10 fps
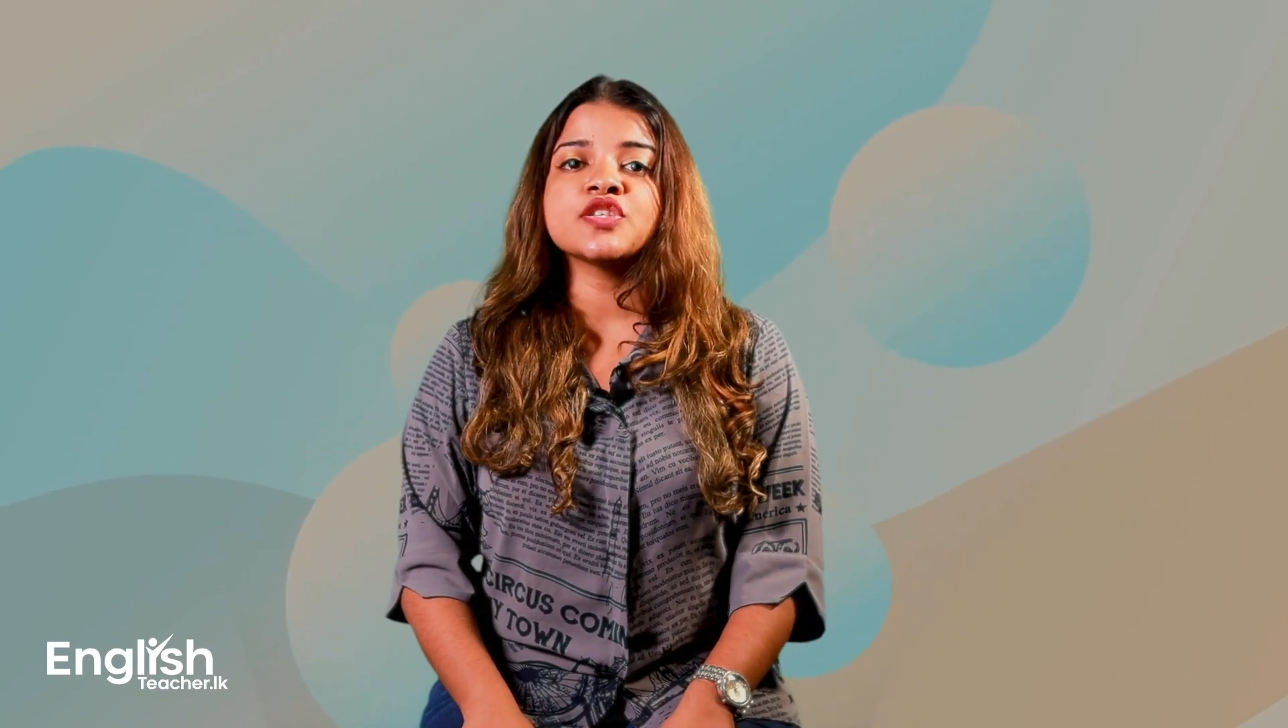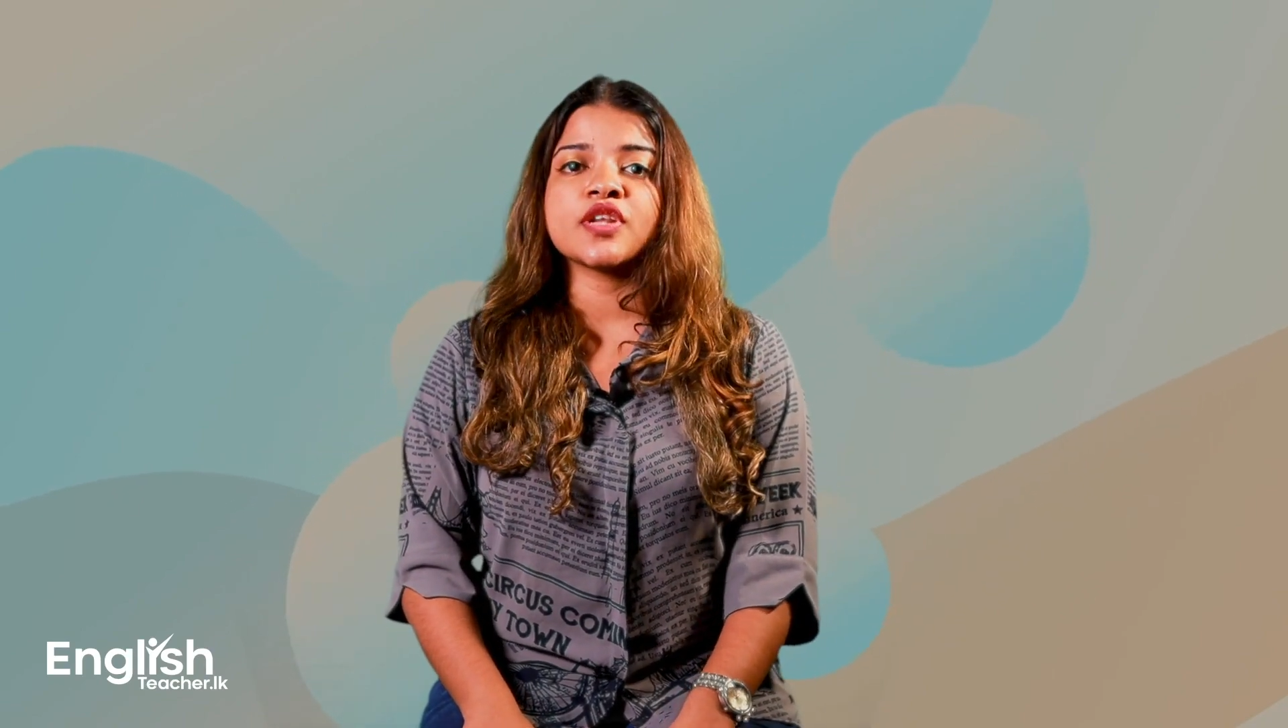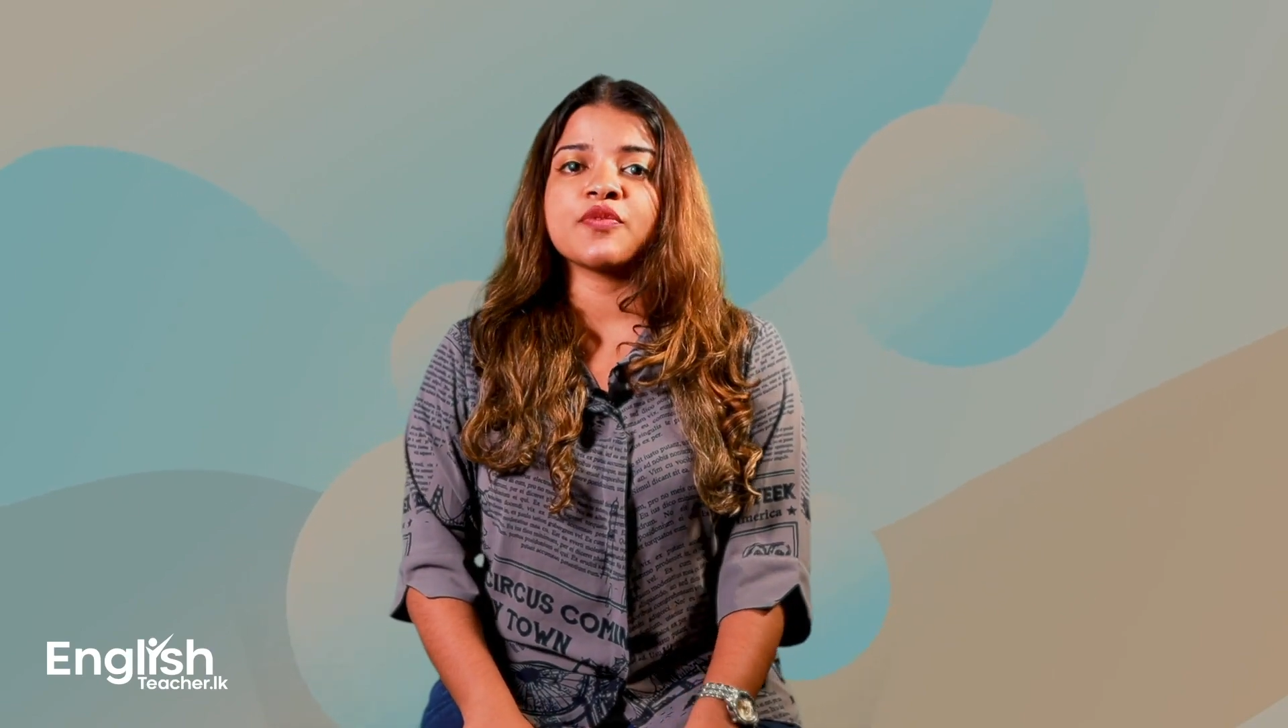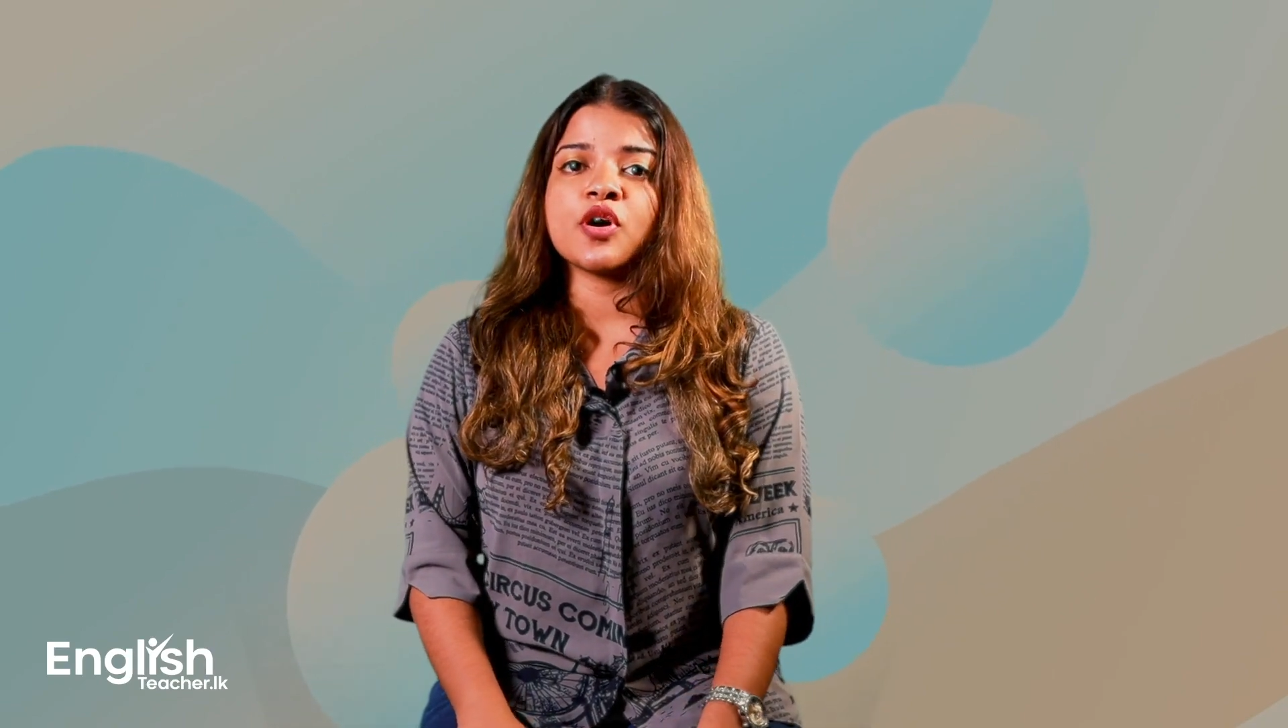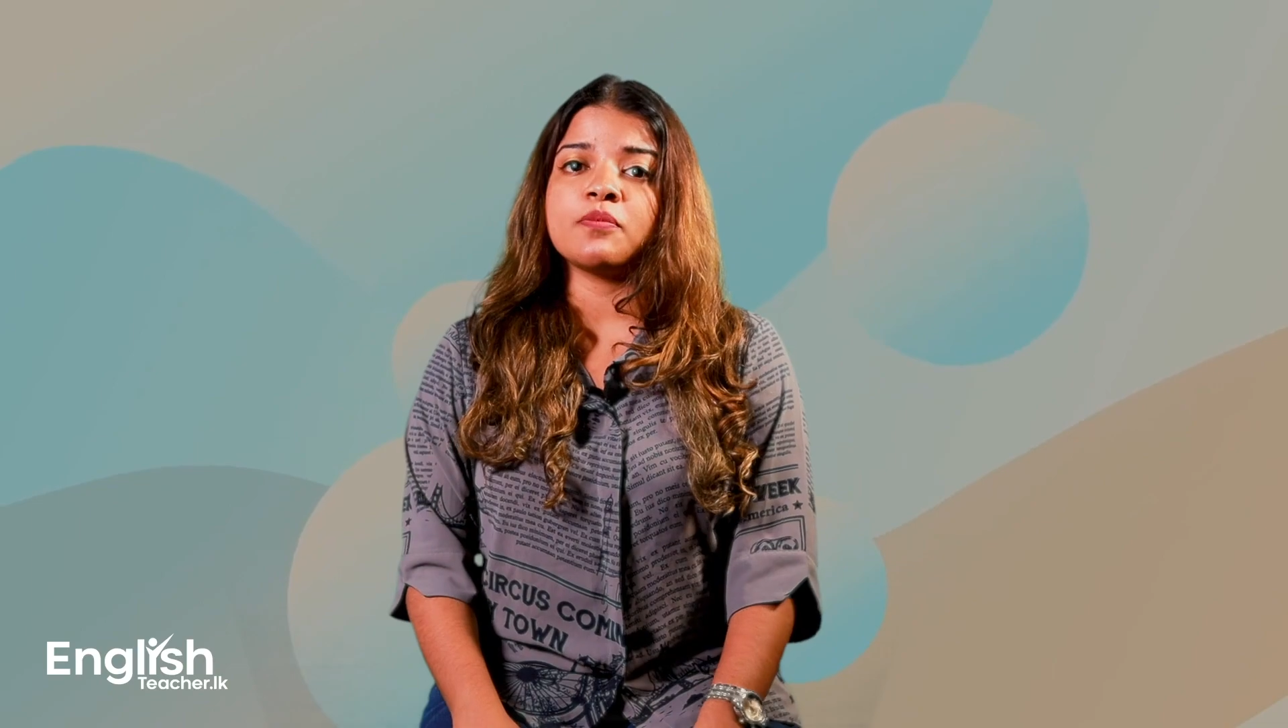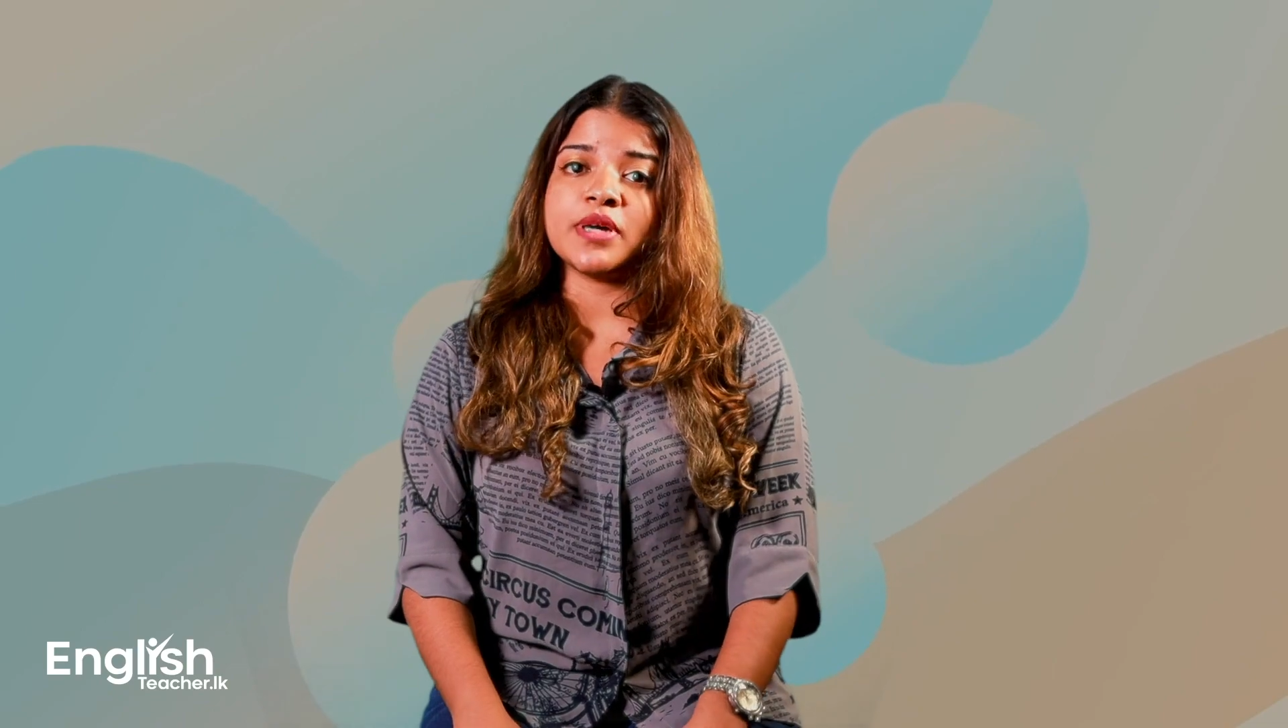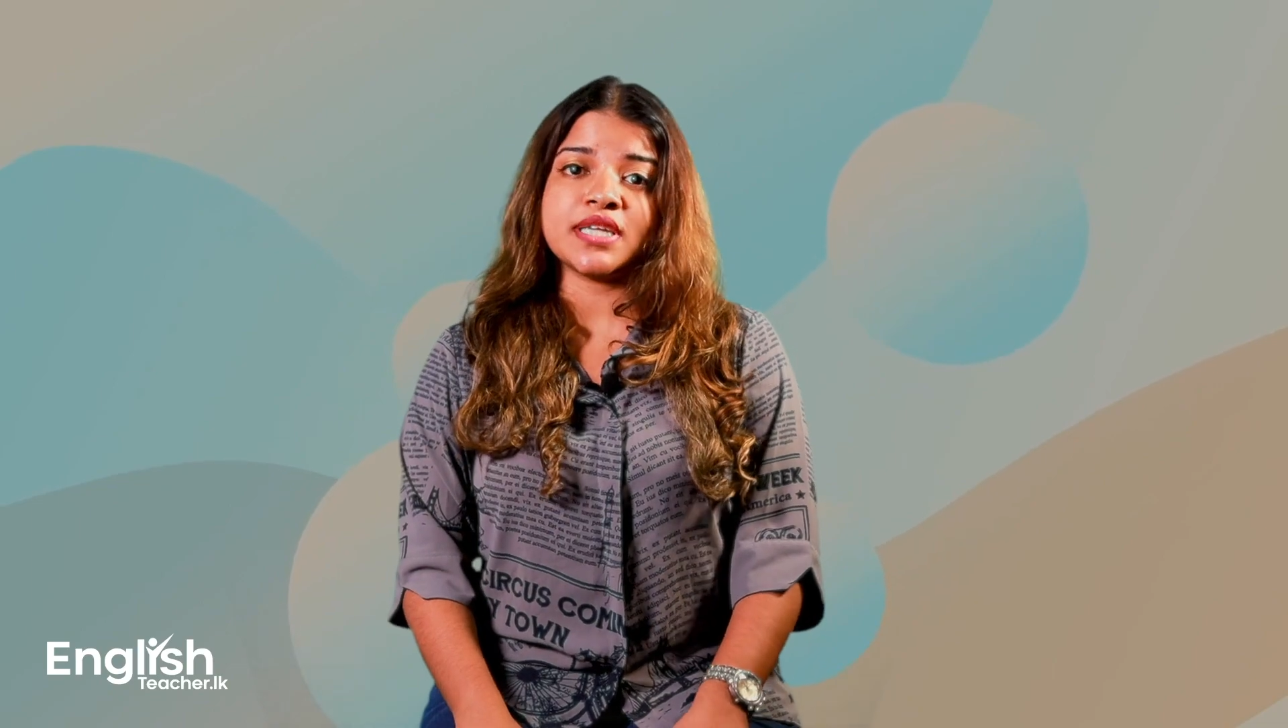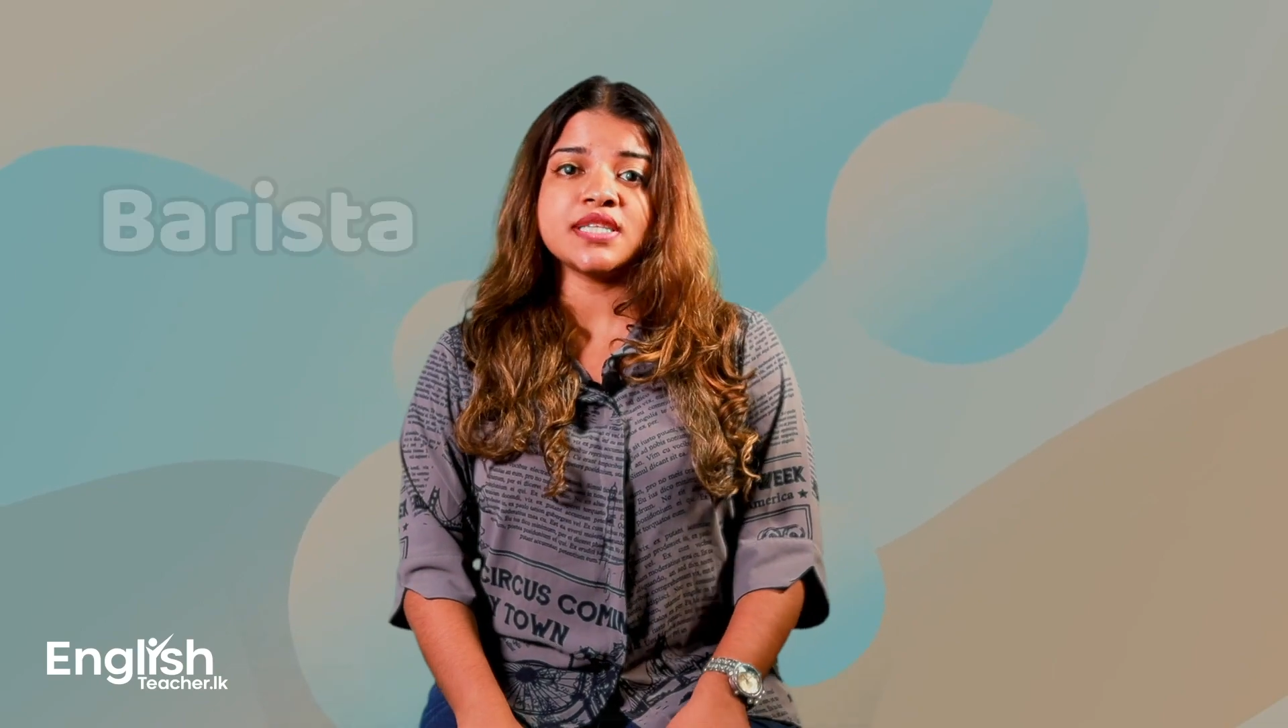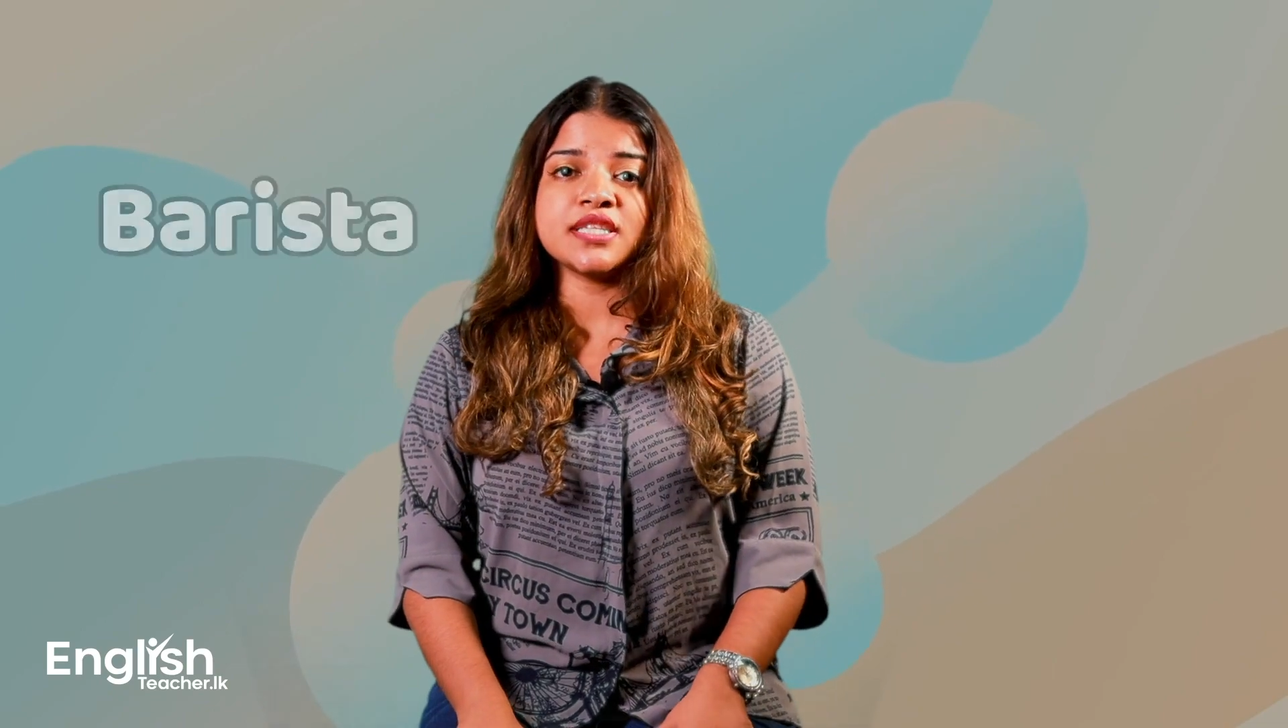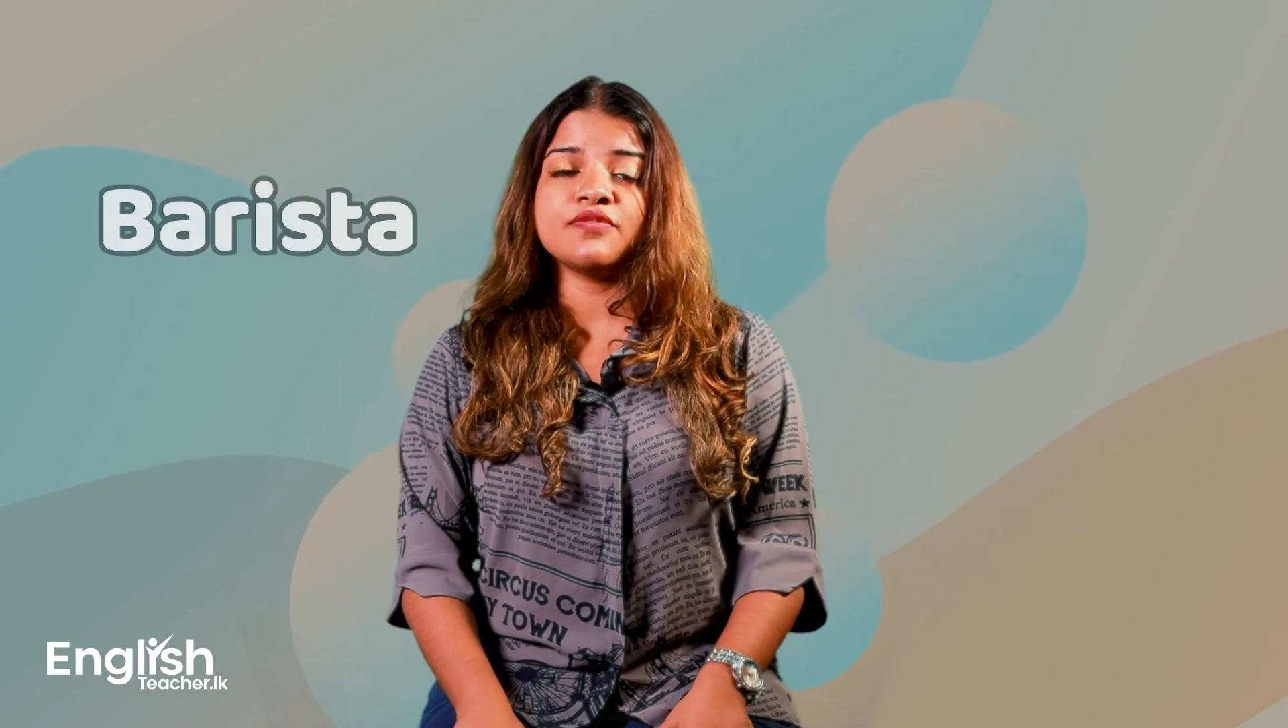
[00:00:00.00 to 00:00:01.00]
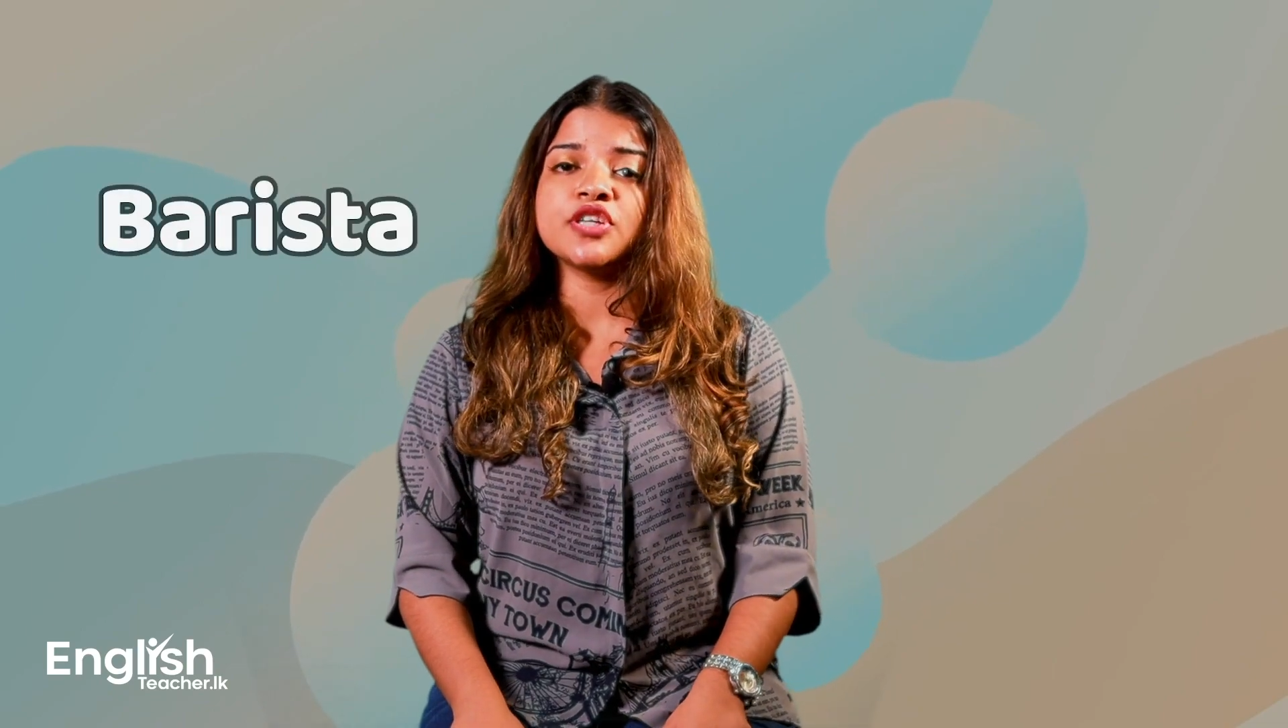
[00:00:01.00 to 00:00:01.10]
So now your barista